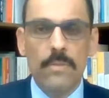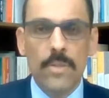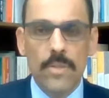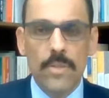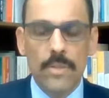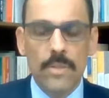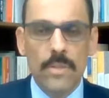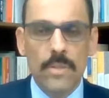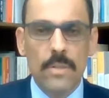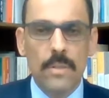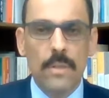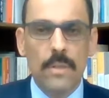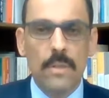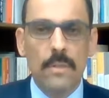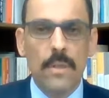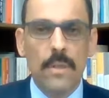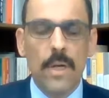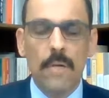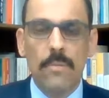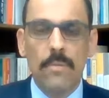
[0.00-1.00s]
which is
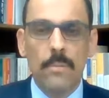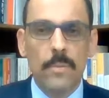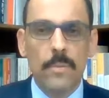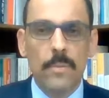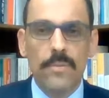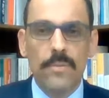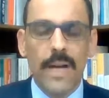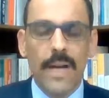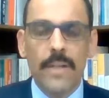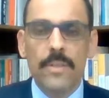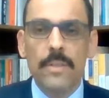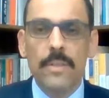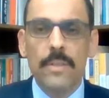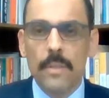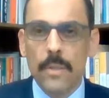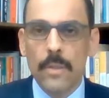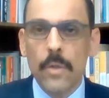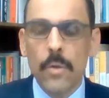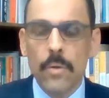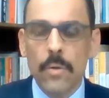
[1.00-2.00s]
the government of
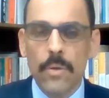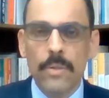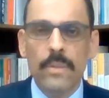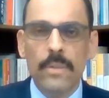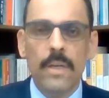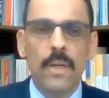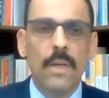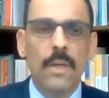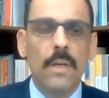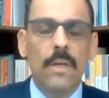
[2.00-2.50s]
national accord,